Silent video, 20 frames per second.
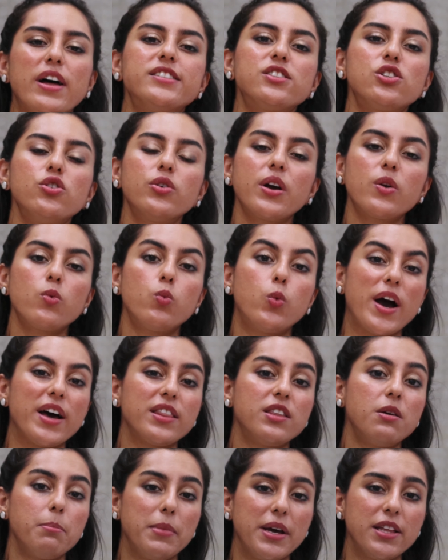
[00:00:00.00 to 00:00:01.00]
let's look at
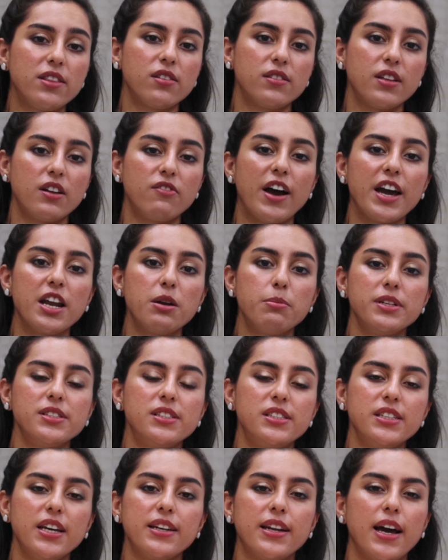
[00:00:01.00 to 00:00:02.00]
where the myths that
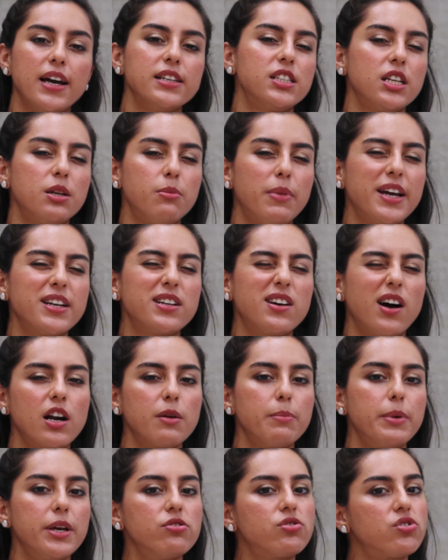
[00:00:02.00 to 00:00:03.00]
vitamin C and niacinamide
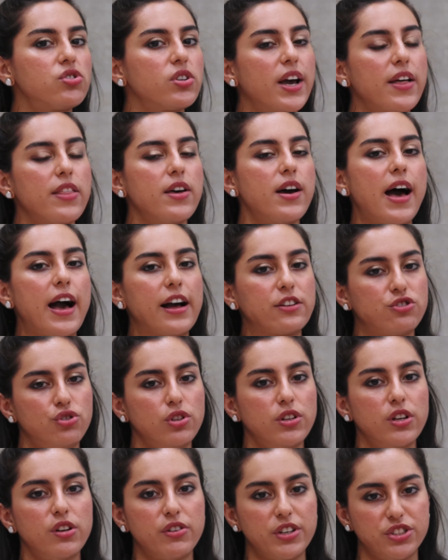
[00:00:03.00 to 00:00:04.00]
can't be used together
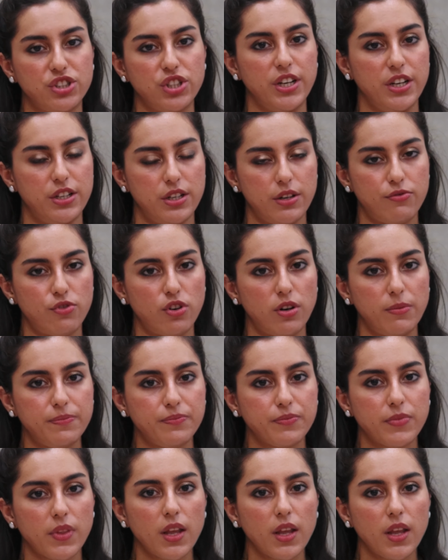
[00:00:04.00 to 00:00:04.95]
actually originated from.